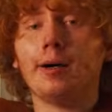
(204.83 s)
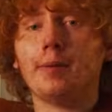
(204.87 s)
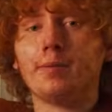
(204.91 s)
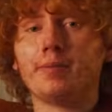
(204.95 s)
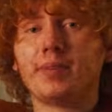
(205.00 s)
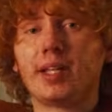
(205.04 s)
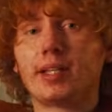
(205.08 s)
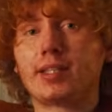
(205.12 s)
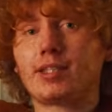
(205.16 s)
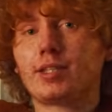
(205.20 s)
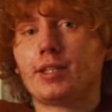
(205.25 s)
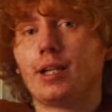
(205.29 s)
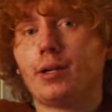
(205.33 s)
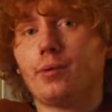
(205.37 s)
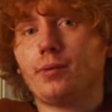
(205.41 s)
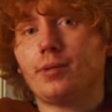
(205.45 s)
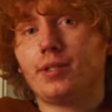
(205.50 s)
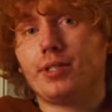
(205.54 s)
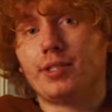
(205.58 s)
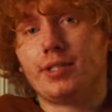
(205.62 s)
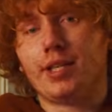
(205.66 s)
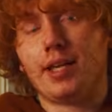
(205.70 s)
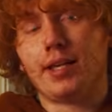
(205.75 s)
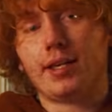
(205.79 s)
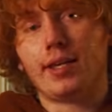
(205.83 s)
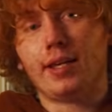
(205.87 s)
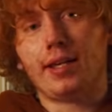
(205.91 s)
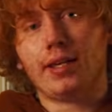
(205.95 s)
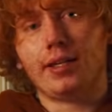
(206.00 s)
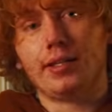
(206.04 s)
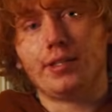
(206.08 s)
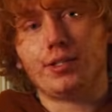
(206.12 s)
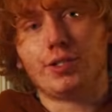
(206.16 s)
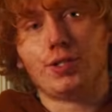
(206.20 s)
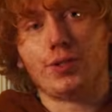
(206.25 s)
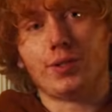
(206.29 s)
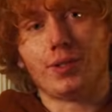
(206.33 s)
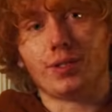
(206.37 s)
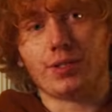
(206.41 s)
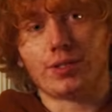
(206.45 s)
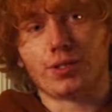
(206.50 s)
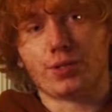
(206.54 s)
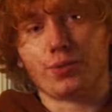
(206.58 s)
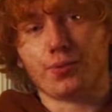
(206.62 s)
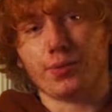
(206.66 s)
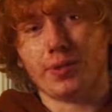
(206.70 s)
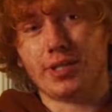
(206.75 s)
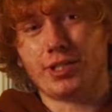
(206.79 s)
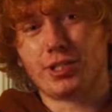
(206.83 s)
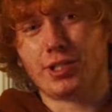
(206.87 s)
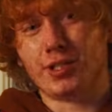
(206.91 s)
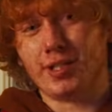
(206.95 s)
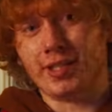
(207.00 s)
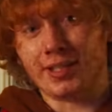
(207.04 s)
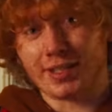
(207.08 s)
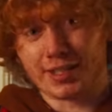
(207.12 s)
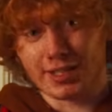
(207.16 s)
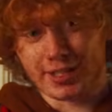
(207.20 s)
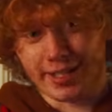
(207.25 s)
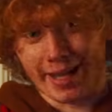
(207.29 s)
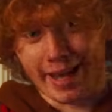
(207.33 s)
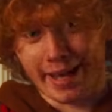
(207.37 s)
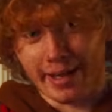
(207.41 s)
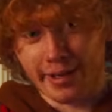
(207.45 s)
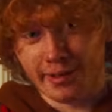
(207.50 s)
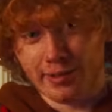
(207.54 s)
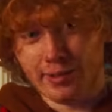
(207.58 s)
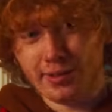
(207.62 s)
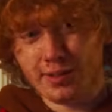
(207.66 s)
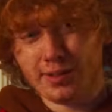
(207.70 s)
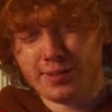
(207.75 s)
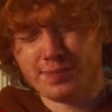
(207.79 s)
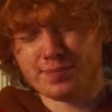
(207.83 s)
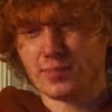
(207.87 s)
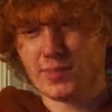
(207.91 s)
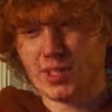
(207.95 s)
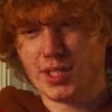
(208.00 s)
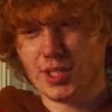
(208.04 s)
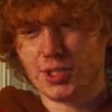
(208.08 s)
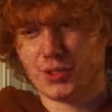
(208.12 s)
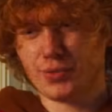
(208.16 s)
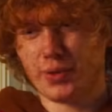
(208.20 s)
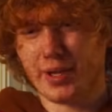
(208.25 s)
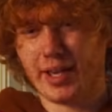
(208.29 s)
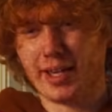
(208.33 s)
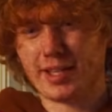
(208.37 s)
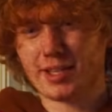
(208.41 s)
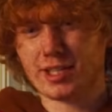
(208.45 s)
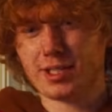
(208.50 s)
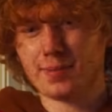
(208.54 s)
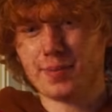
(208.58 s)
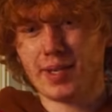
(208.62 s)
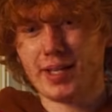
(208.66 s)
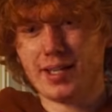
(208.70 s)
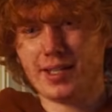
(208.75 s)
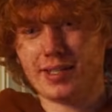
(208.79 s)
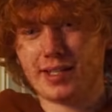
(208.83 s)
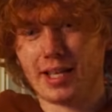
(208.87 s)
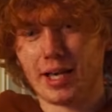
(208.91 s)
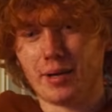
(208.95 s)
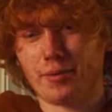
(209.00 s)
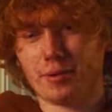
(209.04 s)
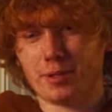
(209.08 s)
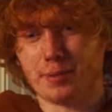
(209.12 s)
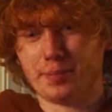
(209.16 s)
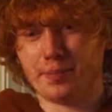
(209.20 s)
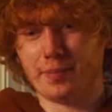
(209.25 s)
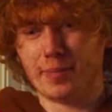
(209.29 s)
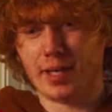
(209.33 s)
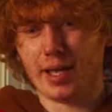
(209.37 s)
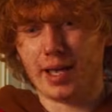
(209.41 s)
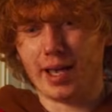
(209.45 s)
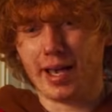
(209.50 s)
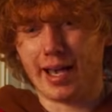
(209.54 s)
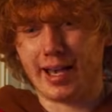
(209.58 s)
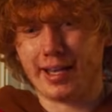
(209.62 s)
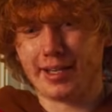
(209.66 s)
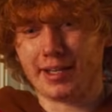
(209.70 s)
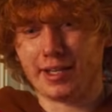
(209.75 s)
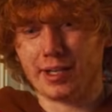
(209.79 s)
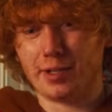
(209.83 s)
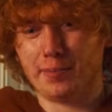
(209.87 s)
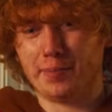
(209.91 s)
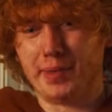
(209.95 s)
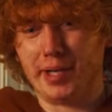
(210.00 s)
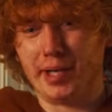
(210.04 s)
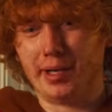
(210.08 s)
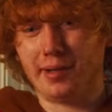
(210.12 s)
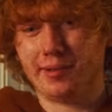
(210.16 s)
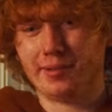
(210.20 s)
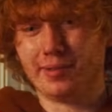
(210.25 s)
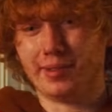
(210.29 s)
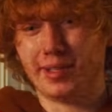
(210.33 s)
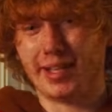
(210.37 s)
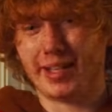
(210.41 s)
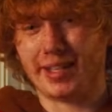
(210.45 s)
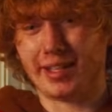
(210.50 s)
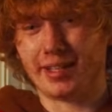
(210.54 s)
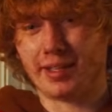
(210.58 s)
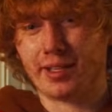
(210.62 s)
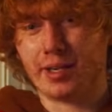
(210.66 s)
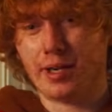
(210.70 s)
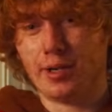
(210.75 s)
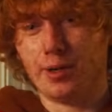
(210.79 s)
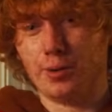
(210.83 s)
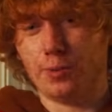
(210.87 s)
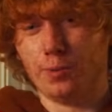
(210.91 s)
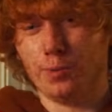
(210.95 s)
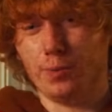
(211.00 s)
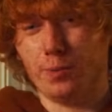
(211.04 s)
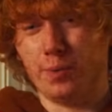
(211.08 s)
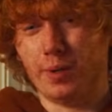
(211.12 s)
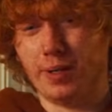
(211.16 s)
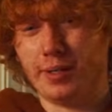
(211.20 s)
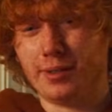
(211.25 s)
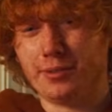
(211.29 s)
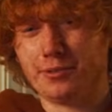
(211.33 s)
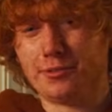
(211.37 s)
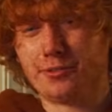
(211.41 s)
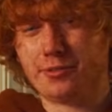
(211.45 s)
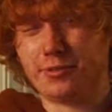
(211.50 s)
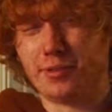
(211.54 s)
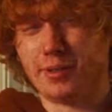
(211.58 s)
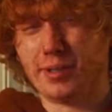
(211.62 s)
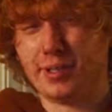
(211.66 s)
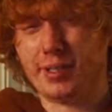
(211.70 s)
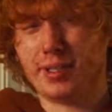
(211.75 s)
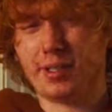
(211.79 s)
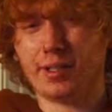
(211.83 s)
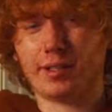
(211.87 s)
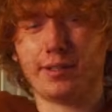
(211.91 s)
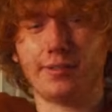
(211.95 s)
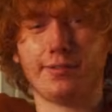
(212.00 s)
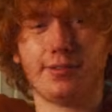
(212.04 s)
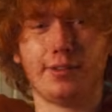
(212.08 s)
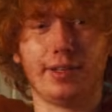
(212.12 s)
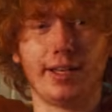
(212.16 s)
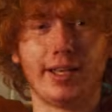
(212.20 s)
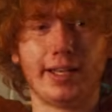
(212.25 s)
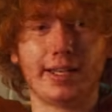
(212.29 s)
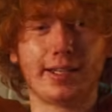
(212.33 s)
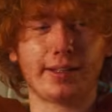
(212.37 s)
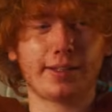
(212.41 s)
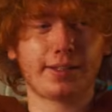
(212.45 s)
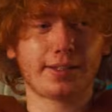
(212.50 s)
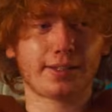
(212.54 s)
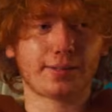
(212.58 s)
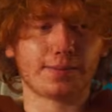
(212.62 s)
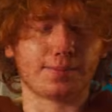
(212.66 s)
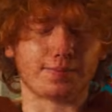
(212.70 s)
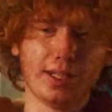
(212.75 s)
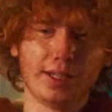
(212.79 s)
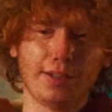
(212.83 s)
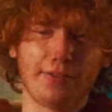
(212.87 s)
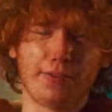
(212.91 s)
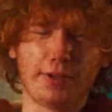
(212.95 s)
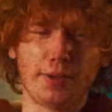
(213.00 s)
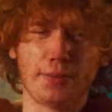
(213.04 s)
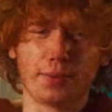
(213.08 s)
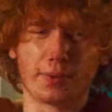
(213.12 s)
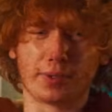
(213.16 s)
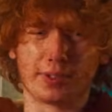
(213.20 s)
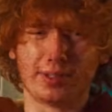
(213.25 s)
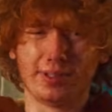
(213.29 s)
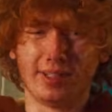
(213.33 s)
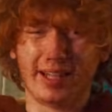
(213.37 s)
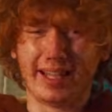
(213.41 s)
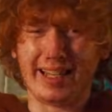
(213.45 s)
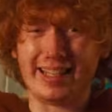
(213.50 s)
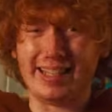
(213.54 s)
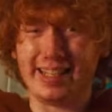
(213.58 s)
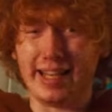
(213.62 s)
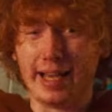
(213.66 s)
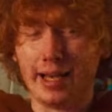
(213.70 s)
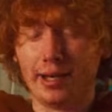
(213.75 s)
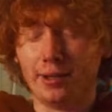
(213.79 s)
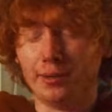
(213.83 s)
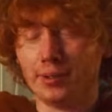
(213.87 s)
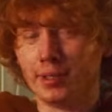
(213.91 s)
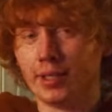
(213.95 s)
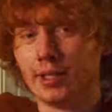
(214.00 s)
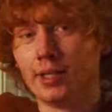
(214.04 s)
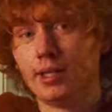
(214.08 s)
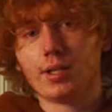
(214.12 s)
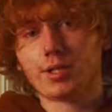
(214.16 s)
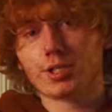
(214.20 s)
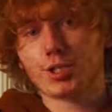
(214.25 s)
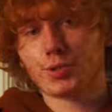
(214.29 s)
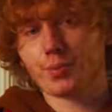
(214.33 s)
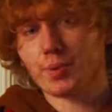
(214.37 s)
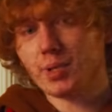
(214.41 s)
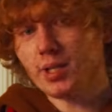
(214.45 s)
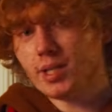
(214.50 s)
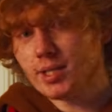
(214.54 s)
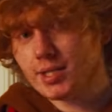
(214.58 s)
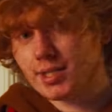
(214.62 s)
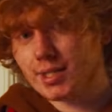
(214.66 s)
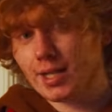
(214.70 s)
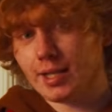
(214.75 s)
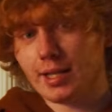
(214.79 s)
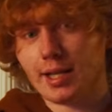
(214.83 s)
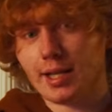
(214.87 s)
that's not really taking into consideration his tail. So I estimated that would add about like 1 foot of length if he were to lay down. So we're gonna say